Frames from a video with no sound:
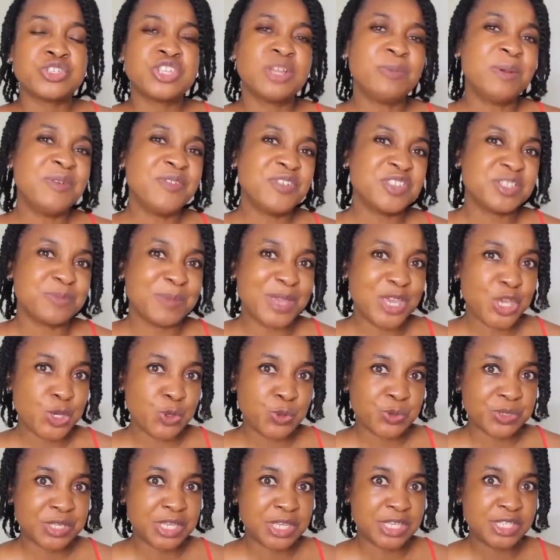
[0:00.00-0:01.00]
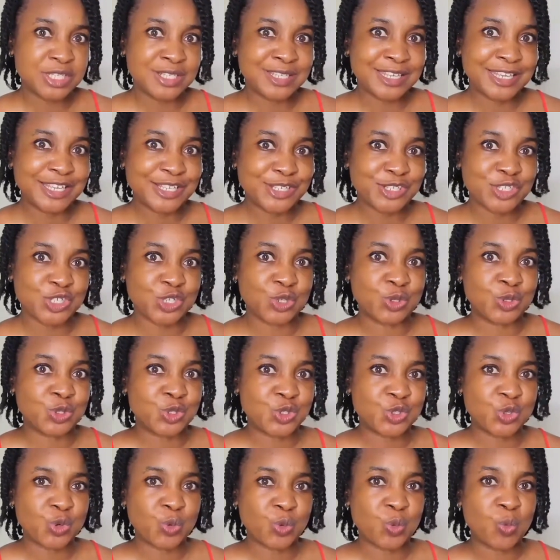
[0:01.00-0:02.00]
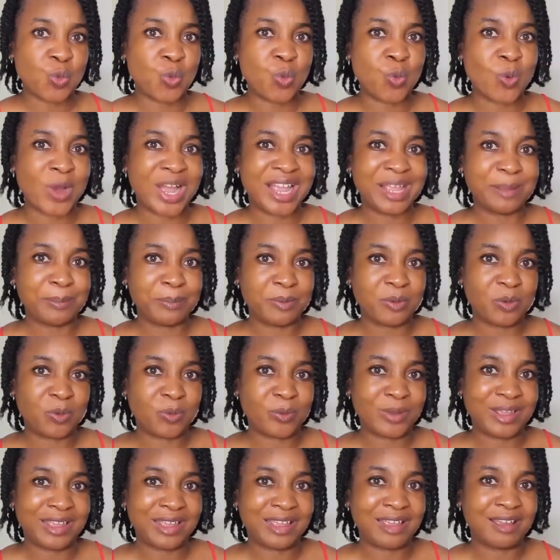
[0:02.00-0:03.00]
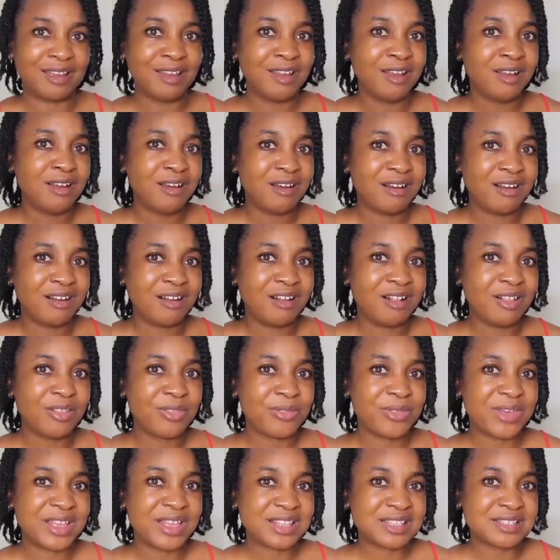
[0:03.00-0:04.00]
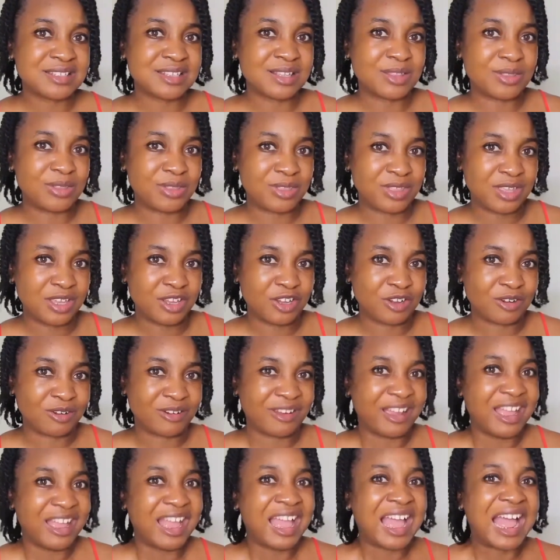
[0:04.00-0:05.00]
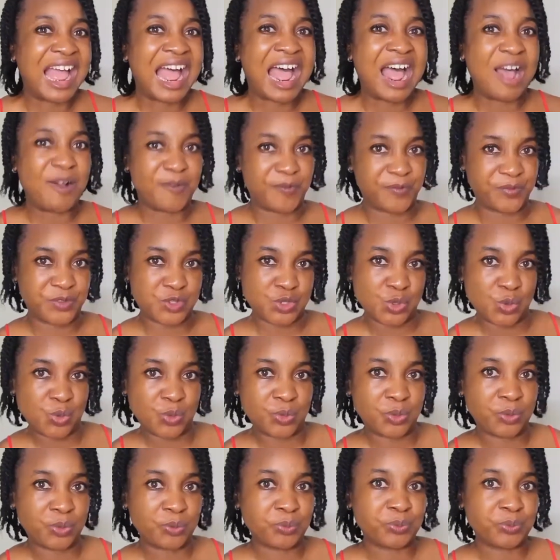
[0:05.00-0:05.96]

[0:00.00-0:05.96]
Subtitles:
some of us may use tissue to wipe away all that's there after